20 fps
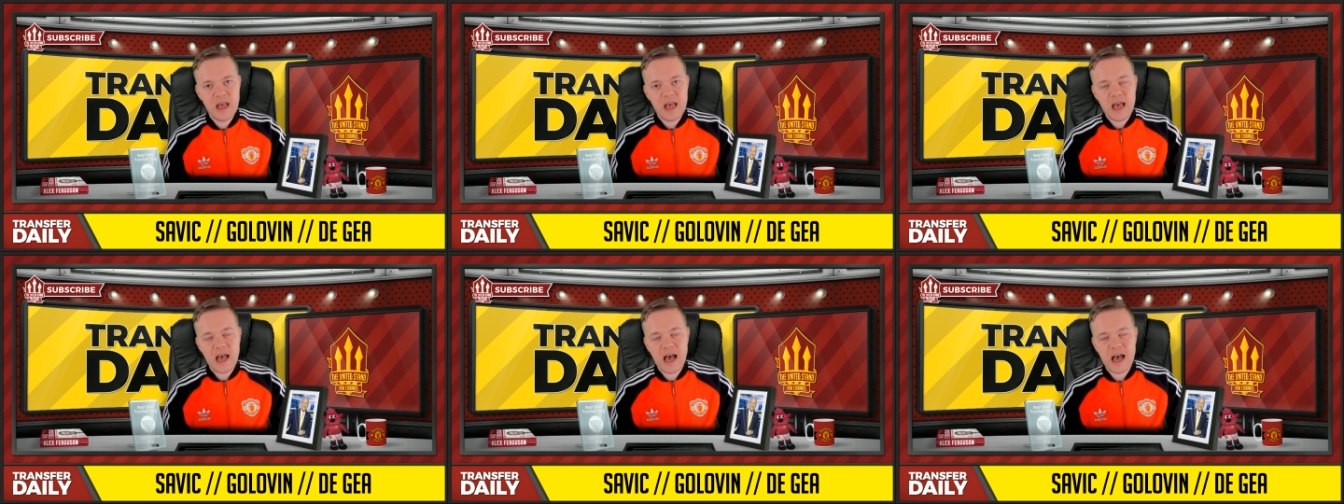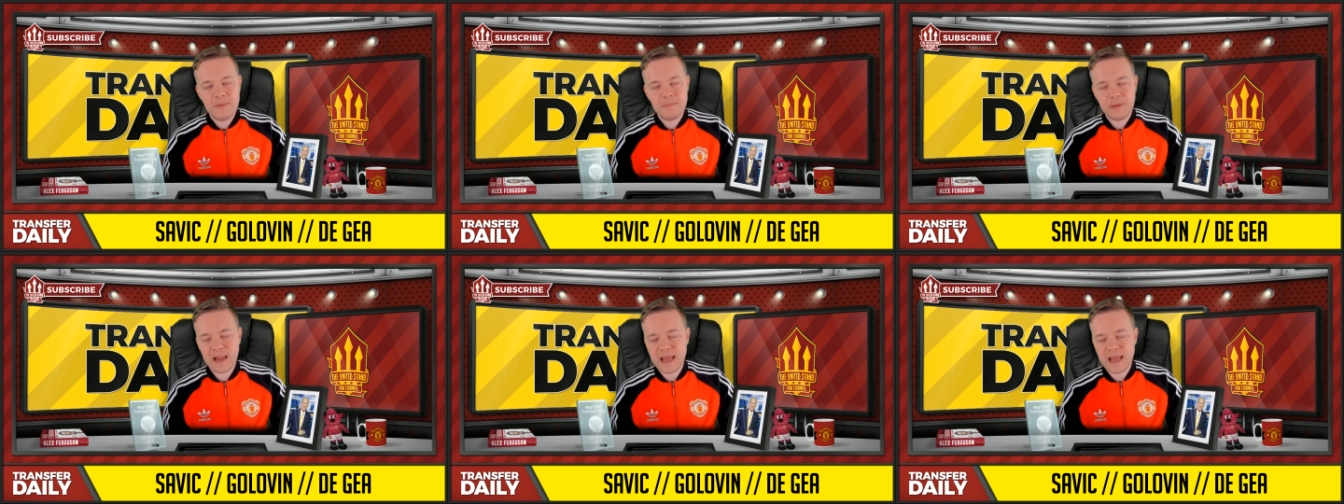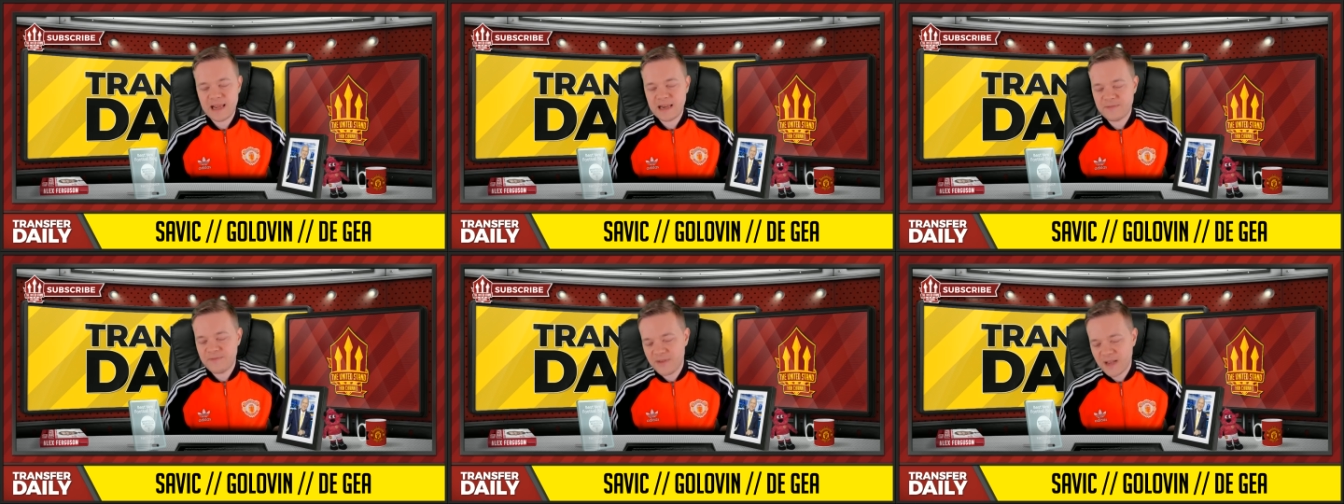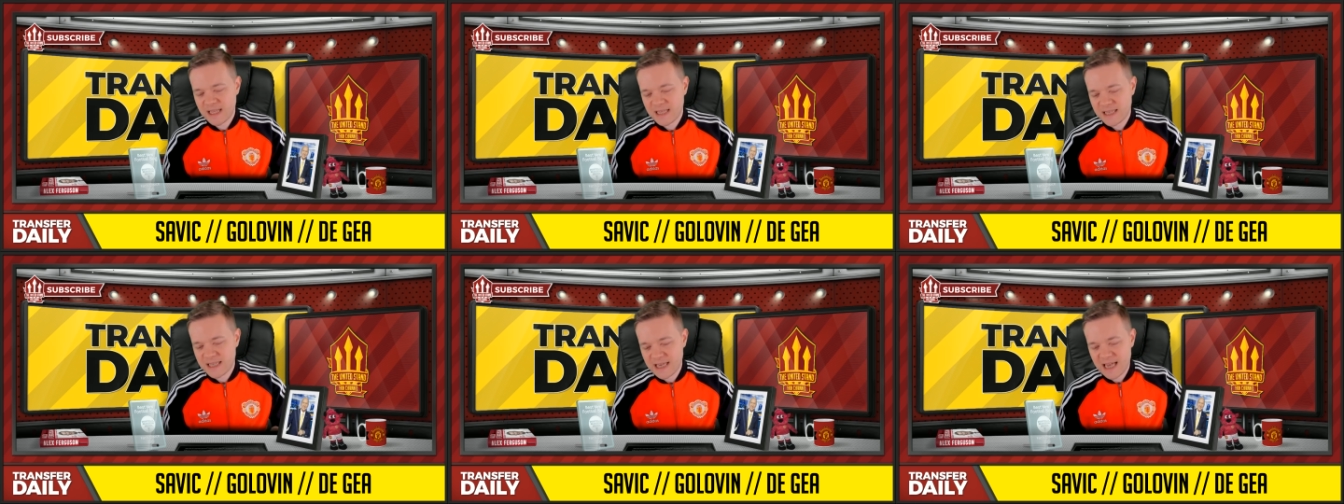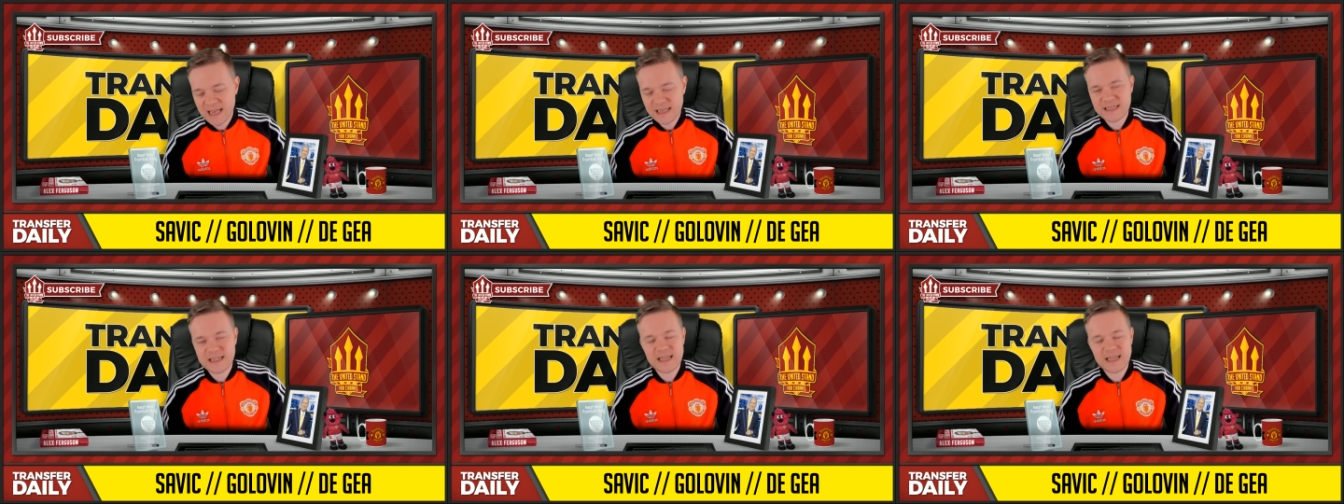uh, played
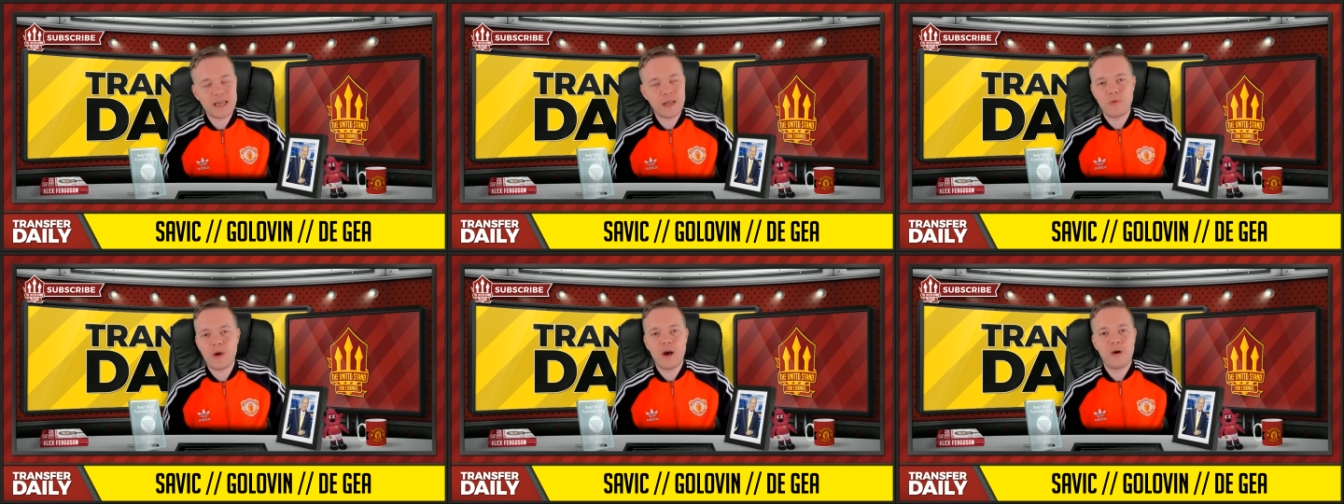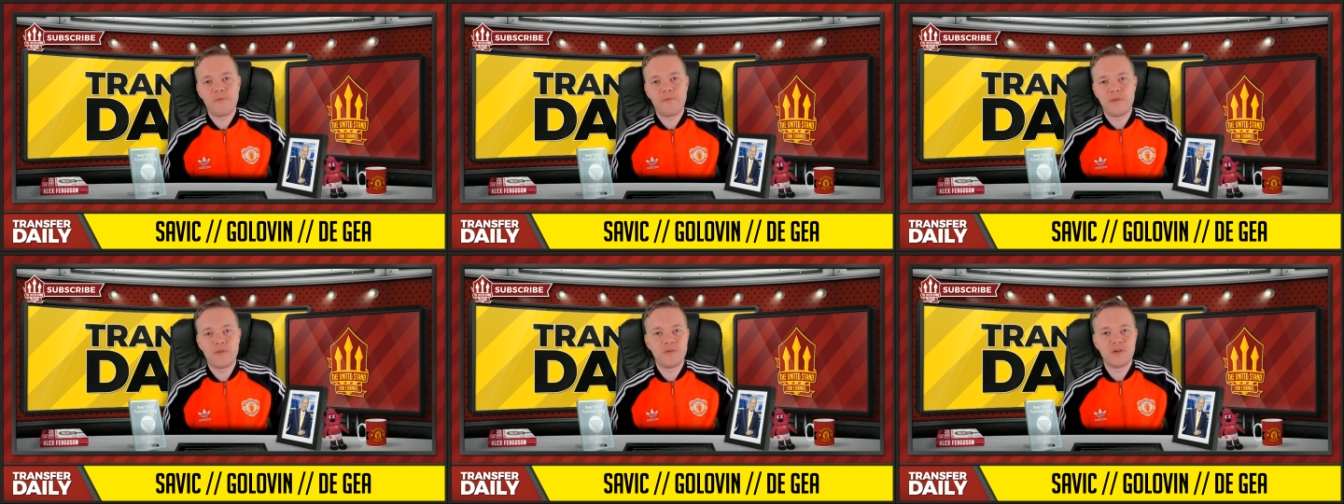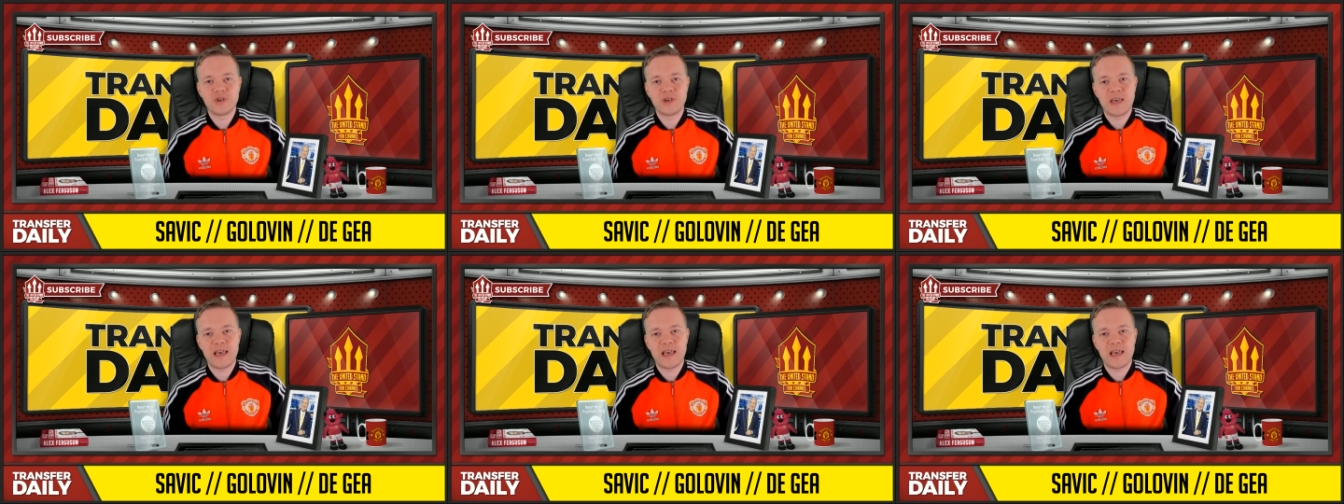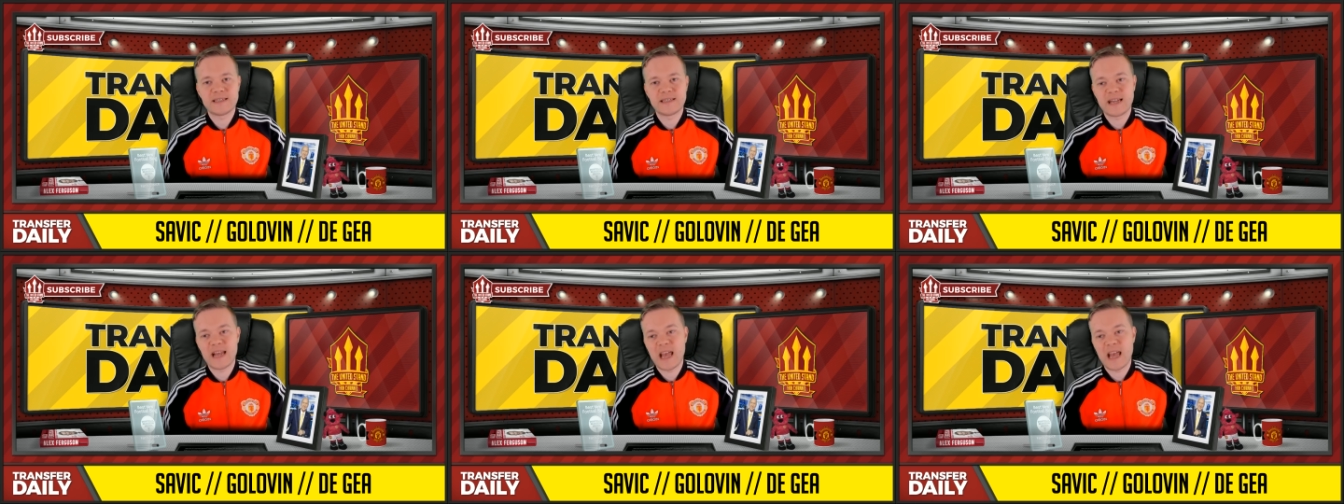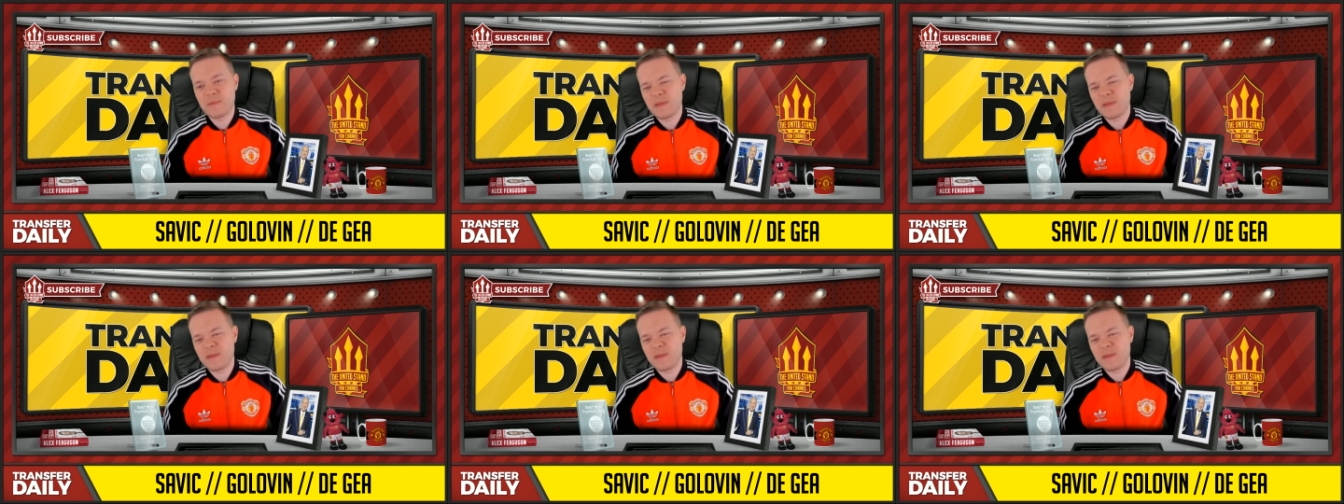fantastically well for Russia yesterday.